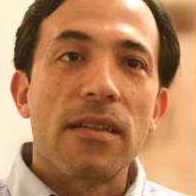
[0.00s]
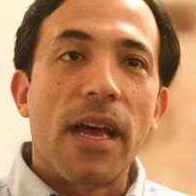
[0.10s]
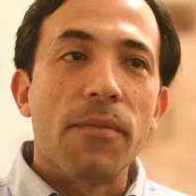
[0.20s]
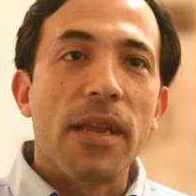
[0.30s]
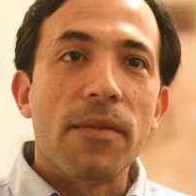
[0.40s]

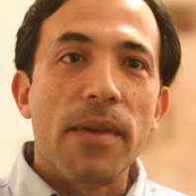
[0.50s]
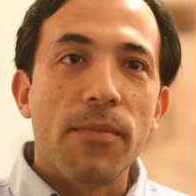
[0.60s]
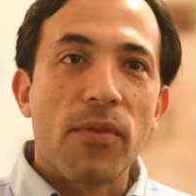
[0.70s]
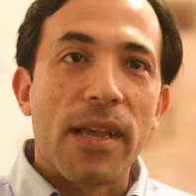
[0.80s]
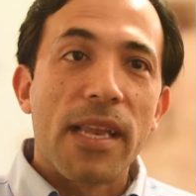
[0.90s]
Not many
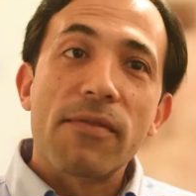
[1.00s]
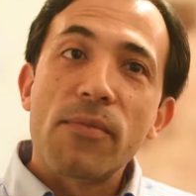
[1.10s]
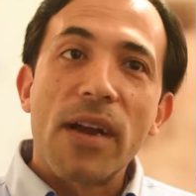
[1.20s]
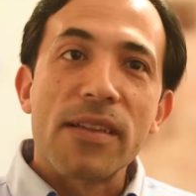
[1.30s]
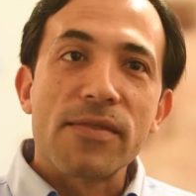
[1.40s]
people that live in
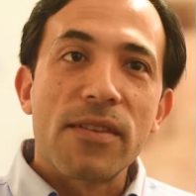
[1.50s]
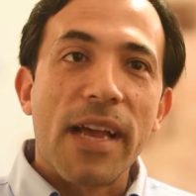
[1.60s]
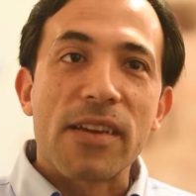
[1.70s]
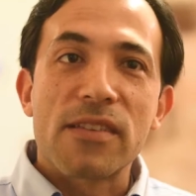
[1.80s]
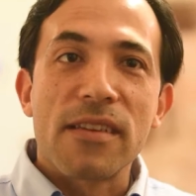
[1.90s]
Brownsville
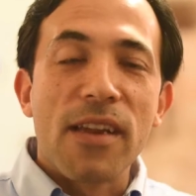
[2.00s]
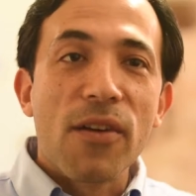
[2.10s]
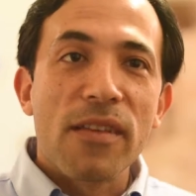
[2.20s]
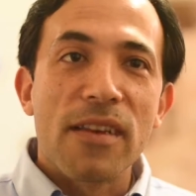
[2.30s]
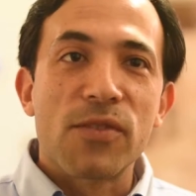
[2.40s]
actually
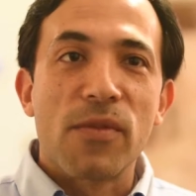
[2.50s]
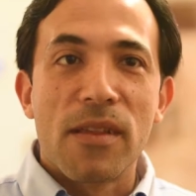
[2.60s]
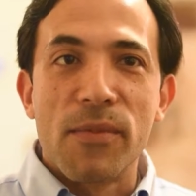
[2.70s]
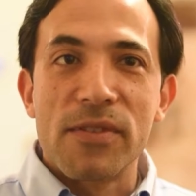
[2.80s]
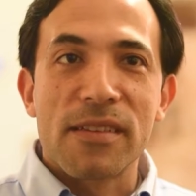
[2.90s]
know that it's one of
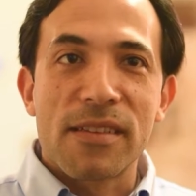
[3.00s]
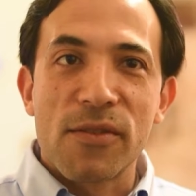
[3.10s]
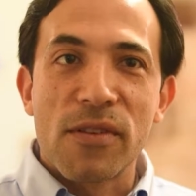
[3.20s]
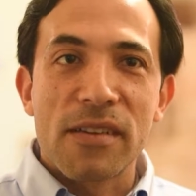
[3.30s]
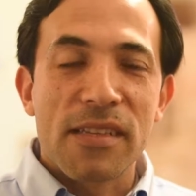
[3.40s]
the most
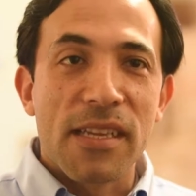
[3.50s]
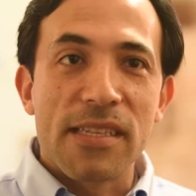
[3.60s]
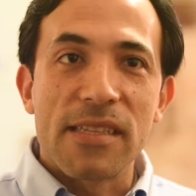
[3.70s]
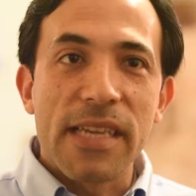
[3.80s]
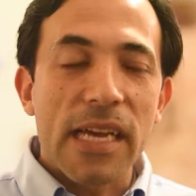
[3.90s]
historic
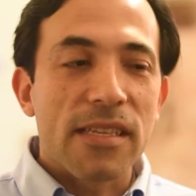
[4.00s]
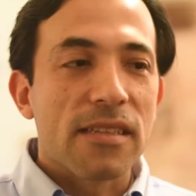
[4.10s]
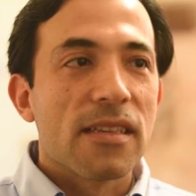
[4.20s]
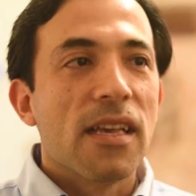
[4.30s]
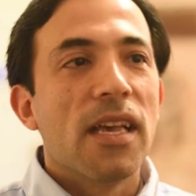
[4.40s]
cities in
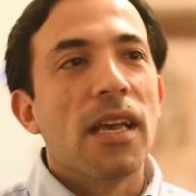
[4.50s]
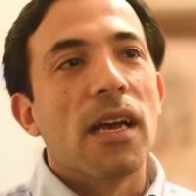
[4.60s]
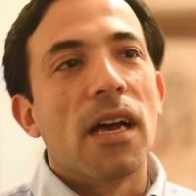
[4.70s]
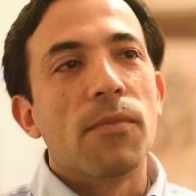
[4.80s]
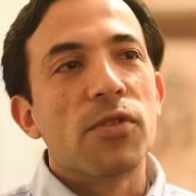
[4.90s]
Texas.
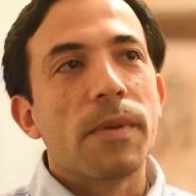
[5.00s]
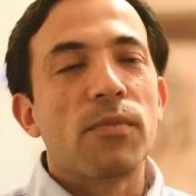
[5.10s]
Most